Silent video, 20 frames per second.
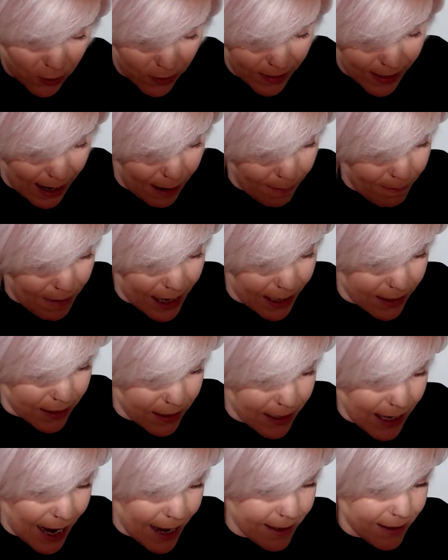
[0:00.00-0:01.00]
Does that make
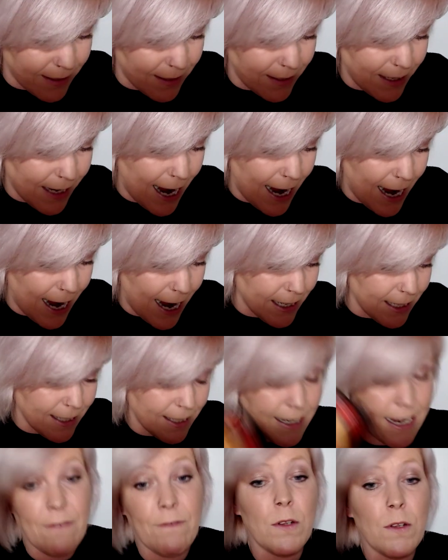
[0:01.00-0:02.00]
sense? Yeah,
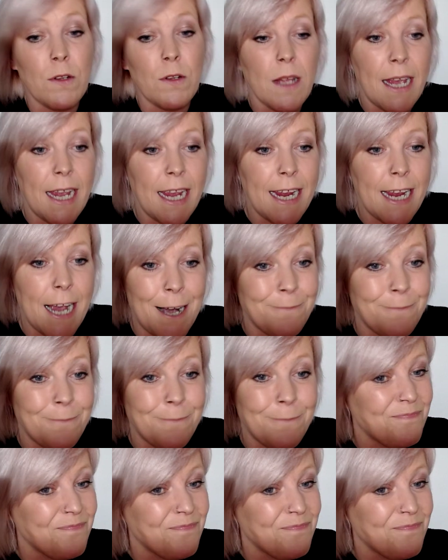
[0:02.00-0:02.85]
devil here.